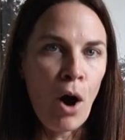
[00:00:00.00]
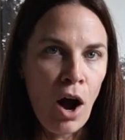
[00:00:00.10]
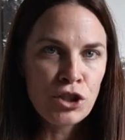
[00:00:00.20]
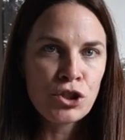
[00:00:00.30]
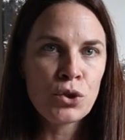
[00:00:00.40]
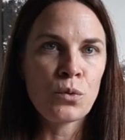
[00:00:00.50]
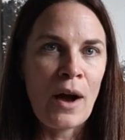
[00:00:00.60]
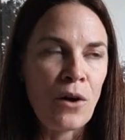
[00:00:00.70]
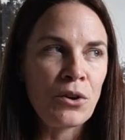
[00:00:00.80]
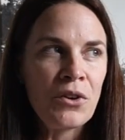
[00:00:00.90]
Bosch
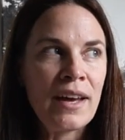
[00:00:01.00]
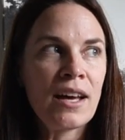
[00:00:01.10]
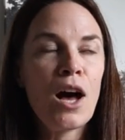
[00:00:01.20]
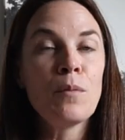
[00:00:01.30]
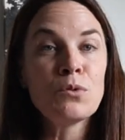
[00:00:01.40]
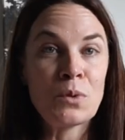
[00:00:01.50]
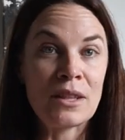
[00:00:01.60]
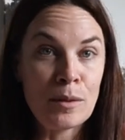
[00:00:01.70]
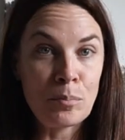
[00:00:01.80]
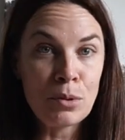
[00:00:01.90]
router that comes
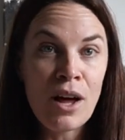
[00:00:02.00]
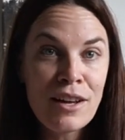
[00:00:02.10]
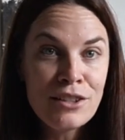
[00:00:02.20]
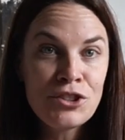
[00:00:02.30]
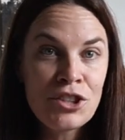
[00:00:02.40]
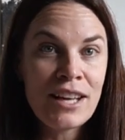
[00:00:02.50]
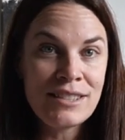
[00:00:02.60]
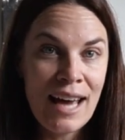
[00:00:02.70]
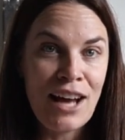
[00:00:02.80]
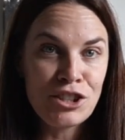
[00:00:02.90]
with the plunge
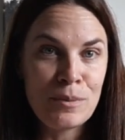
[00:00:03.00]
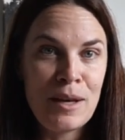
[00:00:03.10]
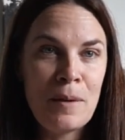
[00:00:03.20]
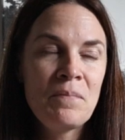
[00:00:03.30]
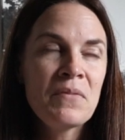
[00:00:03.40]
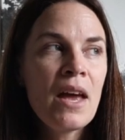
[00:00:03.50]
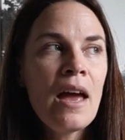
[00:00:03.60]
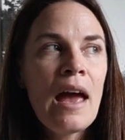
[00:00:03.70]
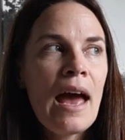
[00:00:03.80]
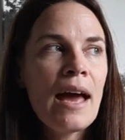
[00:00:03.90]
attachment.
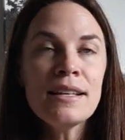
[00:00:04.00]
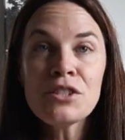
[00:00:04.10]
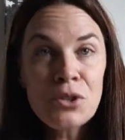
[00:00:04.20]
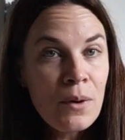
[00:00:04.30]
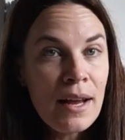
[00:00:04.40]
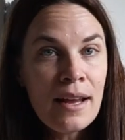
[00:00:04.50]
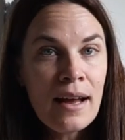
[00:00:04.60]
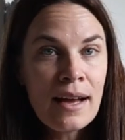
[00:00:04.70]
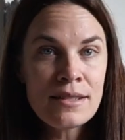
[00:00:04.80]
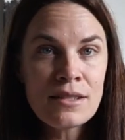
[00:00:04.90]
And it's great.
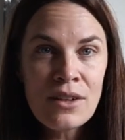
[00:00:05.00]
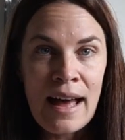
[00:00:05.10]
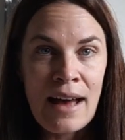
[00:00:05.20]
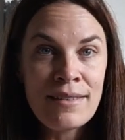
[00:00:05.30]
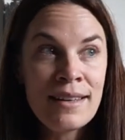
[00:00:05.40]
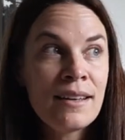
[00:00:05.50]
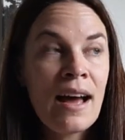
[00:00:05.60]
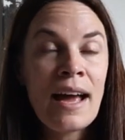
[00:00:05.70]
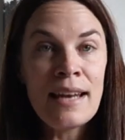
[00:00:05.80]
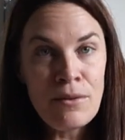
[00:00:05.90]
I still have it.
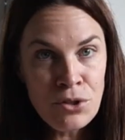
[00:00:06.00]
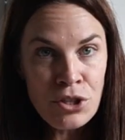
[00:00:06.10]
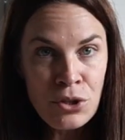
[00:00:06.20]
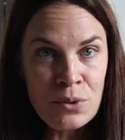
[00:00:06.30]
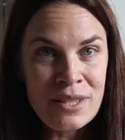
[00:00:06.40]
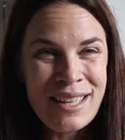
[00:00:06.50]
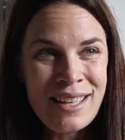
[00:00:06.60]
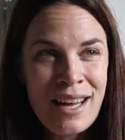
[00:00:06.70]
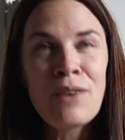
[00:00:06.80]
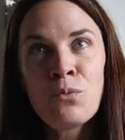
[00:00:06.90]
I never use
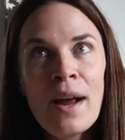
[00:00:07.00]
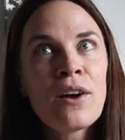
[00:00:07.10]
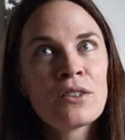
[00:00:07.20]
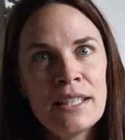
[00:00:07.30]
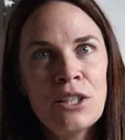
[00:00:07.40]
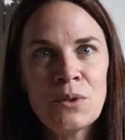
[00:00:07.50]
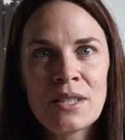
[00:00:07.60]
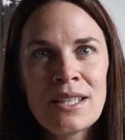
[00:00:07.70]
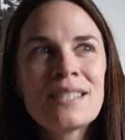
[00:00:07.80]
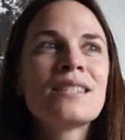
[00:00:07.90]
it. I rarely use
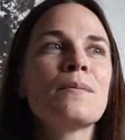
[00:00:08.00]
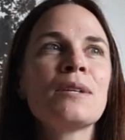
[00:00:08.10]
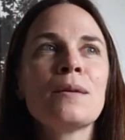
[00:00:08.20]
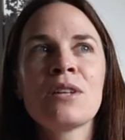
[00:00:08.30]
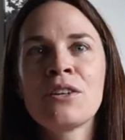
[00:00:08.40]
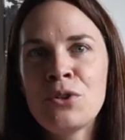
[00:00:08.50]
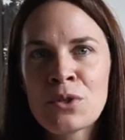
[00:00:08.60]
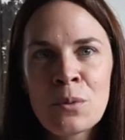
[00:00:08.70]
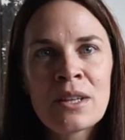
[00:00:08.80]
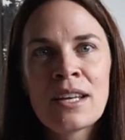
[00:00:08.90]
it. Sometimes I'll
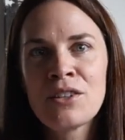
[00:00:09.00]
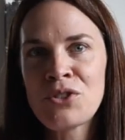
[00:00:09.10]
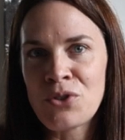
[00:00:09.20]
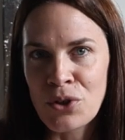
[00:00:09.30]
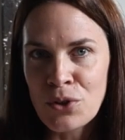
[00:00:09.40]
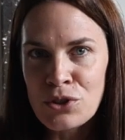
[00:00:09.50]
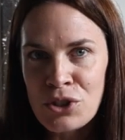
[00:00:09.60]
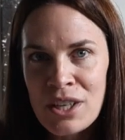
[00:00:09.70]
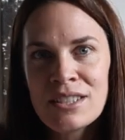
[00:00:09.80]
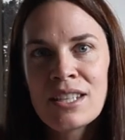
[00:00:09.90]
use it with like a circle
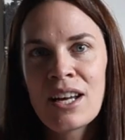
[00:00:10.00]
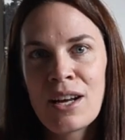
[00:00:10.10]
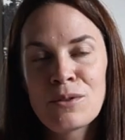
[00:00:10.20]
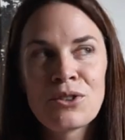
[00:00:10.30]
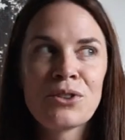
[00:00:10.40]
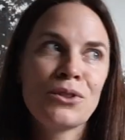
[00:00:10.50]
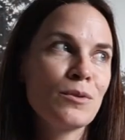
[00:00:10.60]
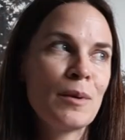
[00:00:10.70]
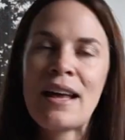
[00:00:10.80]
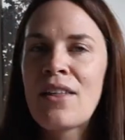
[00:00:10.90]
jig to cut out
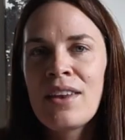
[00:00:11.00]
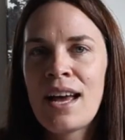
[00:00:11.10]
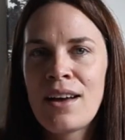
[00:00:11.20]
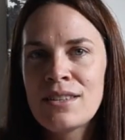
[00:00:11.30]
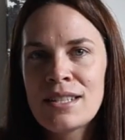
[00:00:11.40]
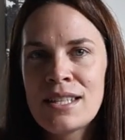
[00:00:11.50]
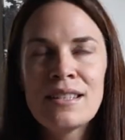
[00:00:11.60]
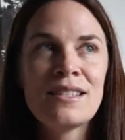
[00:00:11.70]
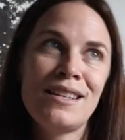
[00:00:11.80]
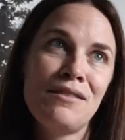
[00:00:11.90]
circles, but now that I have the
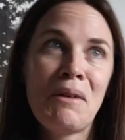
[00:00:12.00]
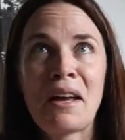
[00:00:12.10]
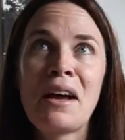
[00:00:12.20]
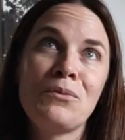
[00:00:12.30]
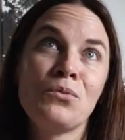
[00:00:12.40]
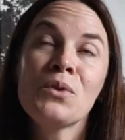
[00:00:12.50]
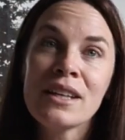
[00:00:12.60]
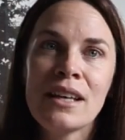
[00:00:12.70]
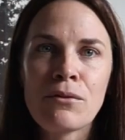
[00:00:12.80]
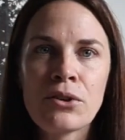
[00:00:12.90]
CNC, like I
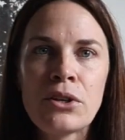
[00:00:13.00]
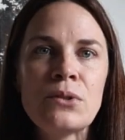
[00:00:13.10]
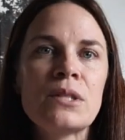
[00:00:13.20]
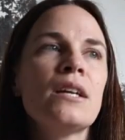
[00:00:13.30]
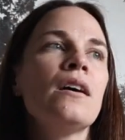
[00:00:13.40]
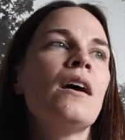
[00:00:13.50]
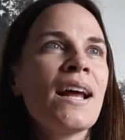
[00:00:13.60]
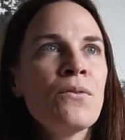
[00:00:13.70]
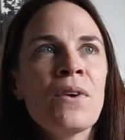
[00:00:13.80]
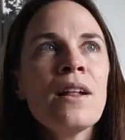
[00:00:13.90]
really never use it. But
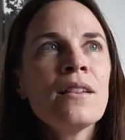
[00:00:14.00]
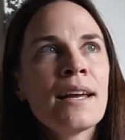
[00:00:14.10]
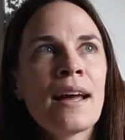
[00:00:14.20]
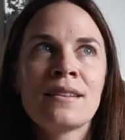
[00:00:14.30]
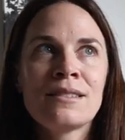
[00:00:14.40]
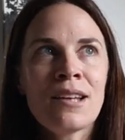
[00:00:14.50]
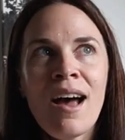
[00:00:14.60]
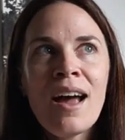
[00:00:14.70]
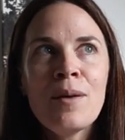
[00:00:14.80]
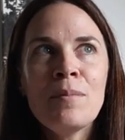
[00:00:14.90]
I felt like at the
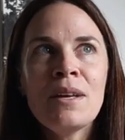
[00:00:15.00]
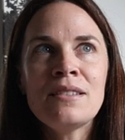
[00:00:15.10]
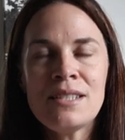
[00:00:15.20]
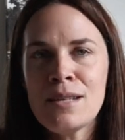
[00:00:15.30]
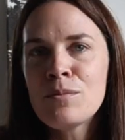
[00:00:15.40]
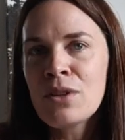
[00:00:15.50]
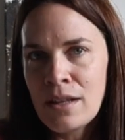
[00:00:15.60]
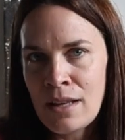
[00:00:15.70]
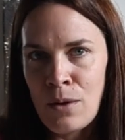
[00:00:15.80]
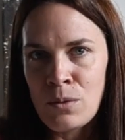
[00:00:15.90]
time, it seemed
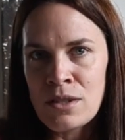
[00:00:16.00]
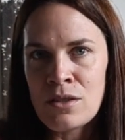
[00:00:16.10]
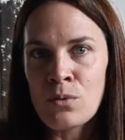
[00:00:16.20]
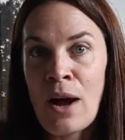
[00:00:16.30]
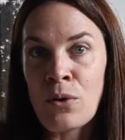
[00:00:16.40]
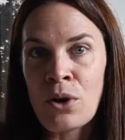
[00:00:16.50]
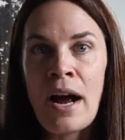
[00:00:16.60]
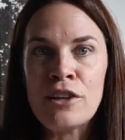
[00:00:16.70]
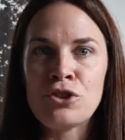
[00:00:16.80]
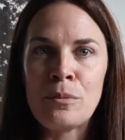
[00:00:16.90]
like that was the router
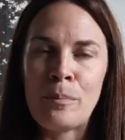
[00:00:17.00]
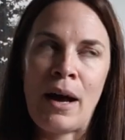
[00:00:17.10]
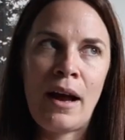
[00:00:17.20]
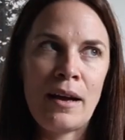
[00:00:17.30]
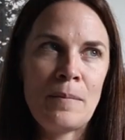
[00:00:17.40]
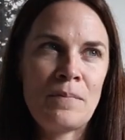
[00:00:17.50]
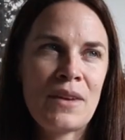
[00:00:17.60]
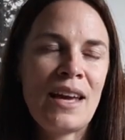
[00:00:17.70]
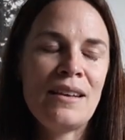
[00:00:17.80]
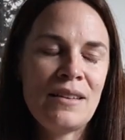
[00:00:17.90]
I should buy.
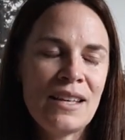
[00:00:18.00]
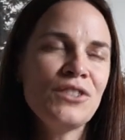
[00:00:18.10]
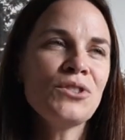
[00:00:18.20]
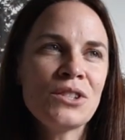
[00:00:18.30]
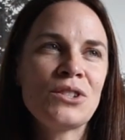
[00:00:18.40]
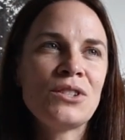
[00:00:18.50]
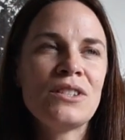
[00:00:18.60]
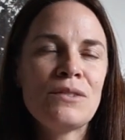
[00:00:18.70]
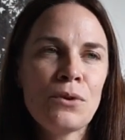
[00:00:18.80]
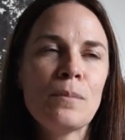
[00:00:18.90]
And it's just,
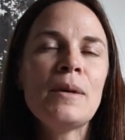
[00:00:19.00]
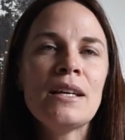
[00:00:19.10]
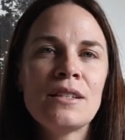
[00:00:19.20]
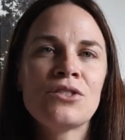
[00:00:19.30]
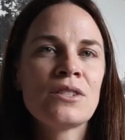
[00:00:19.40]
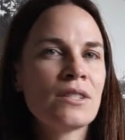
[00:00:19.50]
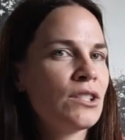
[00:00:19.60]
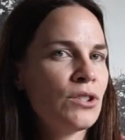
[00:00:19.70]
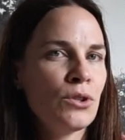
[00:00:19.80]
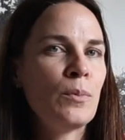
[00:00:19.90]
for me, it's
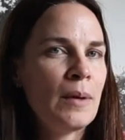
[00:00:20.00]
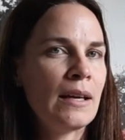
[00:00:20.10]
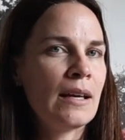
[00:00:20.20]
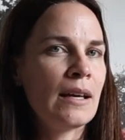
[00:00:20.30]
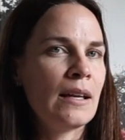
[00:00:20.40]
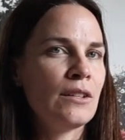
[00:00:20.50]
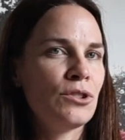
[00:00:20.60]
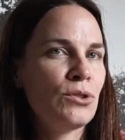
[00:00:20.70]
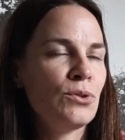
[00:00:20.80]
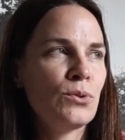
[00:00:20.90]
just too big and
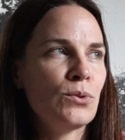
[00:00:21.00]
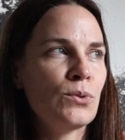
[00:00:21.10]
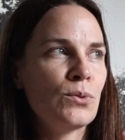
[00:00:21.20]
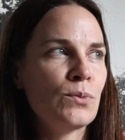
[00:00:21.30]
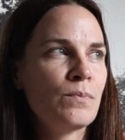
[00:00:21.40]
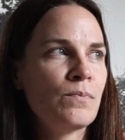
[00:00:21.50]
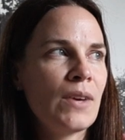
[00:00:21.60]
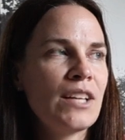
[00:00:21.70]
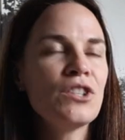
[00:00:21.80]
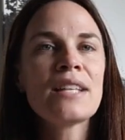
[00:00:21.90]

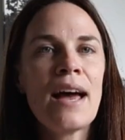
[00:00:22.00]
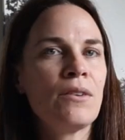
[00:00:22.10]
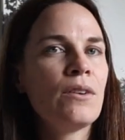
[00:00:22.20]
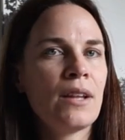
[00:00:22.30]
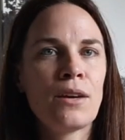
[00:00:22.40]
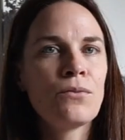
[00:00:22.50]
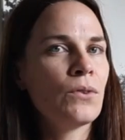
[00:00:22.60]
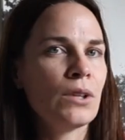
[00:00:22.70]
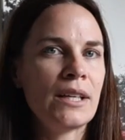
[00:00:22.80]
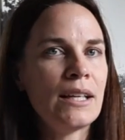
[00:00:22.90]
I just haven't like
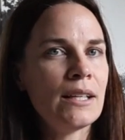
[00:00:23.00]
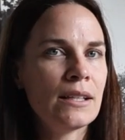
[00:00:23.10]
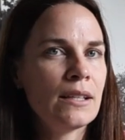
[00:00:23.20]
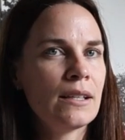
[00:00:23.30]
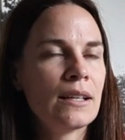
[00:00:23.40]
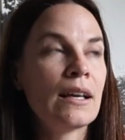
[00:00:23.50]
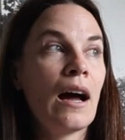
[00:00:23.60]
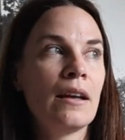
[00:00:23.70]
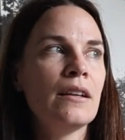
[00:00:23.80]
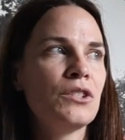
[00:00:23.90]
fully
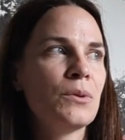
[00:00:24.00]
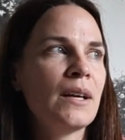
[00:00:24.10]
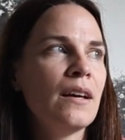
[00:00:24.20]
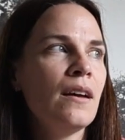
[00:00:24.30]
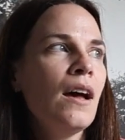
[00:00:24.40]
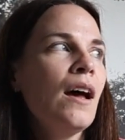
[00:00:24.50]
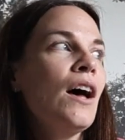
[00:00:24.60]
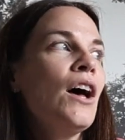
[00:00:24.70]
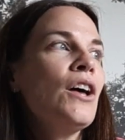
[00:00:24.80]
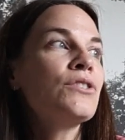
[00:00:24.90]
gotten into it.
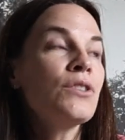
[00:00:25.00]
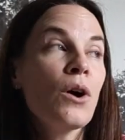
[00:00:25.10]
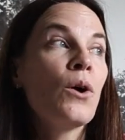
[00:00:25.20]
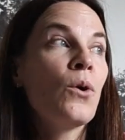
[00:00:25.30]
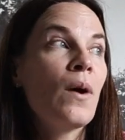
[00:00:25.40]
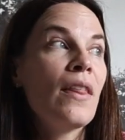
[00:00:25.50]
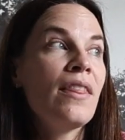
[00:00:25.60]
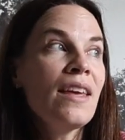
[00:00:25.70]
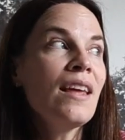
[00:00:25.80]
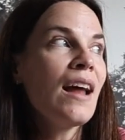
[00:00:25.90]
So
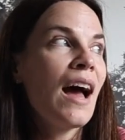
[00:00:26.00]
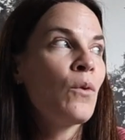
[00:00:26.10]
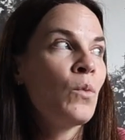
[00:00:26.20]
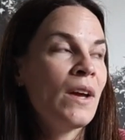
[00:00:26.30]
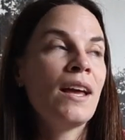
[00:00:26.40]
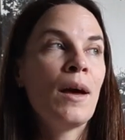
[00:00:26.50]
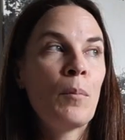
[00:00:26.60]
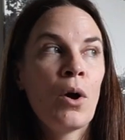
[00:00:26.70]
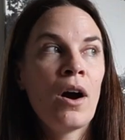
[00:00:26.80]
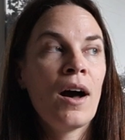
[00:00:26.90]
then I went
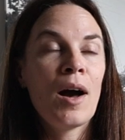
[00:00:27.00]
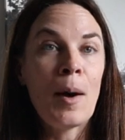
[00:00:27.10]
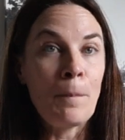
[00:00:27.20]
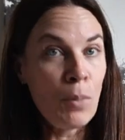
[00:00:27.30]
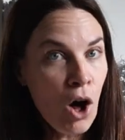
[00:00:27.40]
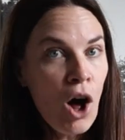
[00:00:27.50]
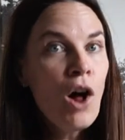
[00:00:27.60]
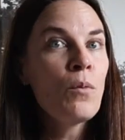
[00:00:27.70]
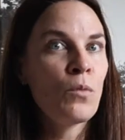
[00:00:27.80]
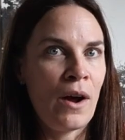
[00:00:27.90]
and bought a
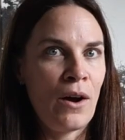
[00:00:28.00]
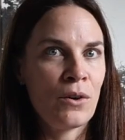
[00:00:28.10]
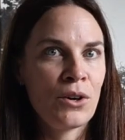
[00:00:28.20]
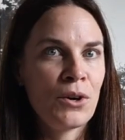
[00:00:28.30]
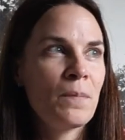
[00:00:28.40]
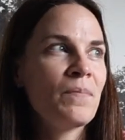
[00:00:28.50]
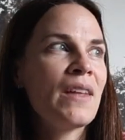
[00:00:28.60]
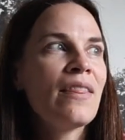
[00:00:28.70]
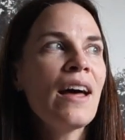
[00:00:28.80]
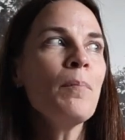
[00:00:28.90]
palm router, and